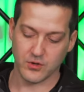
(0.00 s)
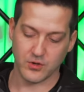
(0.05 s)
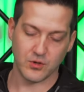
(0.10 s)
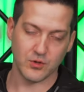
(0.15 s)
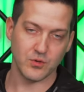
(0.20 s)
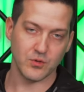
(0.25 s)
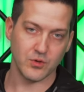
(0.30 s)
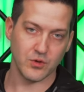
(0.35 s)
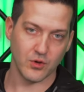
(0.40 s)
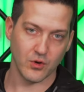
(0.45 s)
to
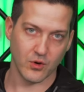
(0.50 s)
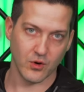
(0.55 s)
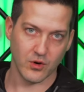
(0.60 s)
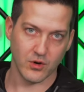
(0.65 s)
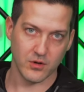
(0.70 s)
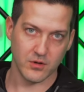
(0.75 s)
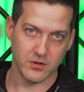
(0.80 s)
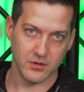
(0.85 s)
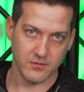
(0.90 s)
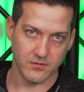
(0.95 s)

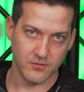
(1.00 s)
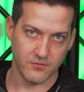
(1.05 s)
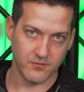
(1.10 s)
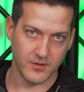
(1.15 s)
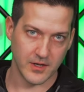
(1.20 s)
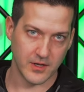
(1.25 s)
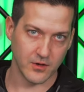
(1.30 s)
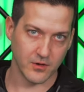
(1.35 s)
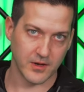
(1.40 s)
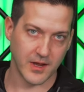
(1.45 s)
your
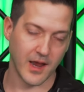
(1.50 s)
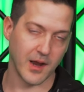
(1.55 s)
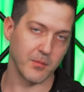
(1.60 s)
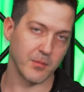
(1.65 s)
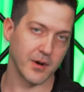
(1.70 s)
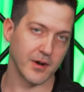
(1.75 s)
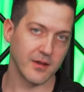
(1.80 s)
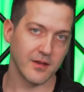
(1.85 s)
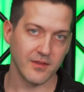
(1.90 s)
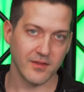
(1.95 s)
video
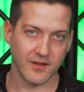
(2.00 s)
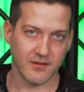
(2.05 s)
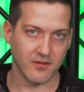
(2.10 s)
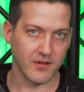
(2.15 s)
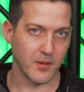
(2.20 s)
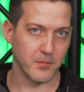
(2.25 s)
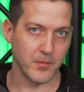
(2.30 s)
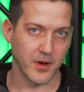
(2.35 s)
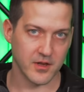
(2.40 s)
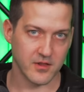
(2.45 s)
camera, that's
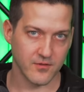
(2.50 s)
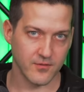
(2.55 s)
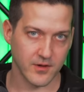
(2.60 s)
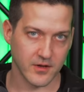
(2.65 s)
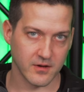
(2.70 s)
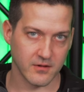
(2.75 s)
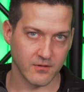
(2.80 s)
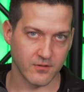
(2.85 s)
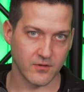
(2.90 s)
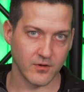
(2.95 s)
not much of a
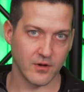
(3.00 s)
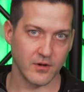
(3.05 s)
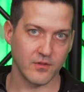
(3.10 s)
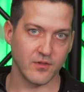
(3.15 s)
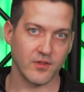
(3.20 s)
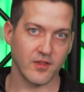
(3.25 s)
concern.